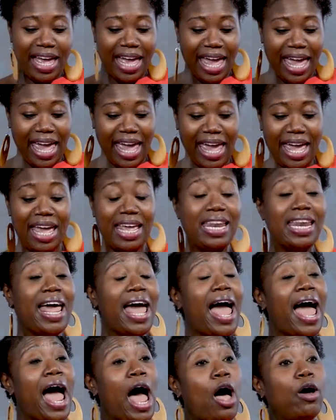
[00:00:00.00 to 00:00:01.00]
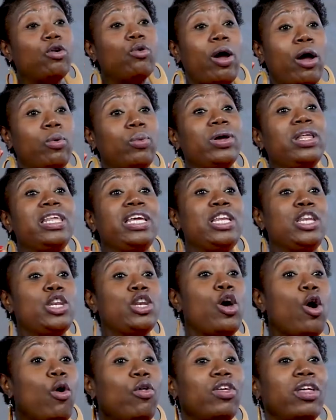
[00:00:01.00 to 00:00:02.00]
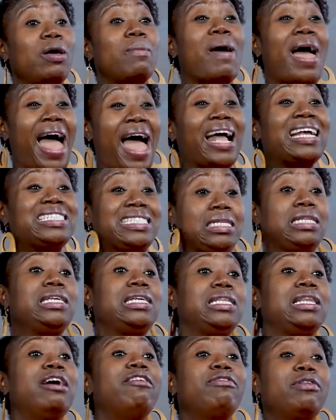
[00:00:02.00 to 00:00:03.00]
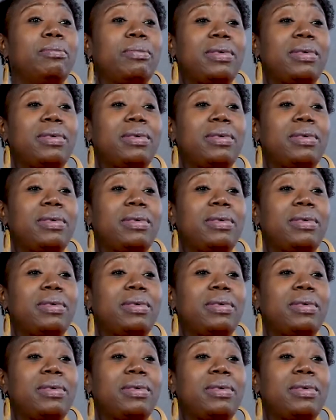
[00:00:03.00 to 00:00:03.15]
And how do I really know that I'm actually loving